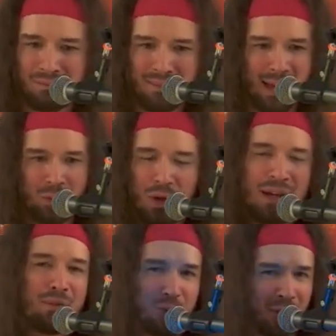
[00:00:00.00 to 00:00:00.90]
And what
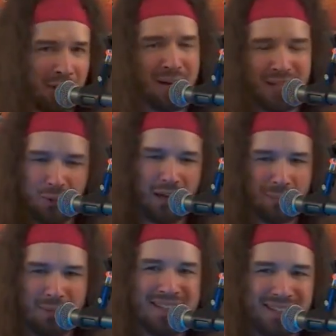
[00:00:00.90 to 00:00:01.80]
I'm doing, by the way, I'll
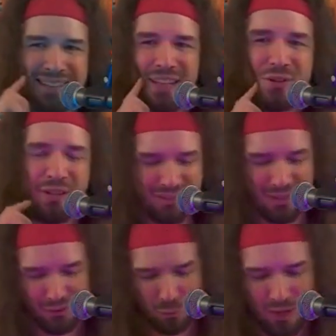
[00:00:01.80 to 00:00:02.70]
immediately address
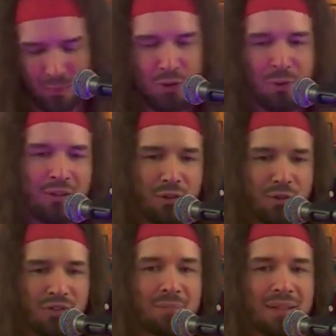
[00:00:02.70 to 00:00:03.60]
this, what I'm doing to
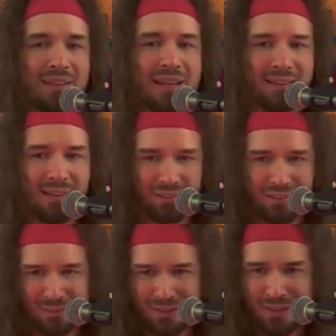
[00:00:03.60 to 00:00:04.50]
do something like
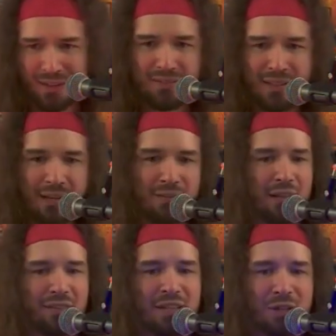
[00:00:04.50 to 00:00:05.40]
this is kind of an
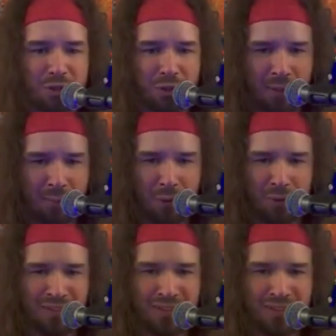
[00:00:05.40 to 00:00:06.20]
essential component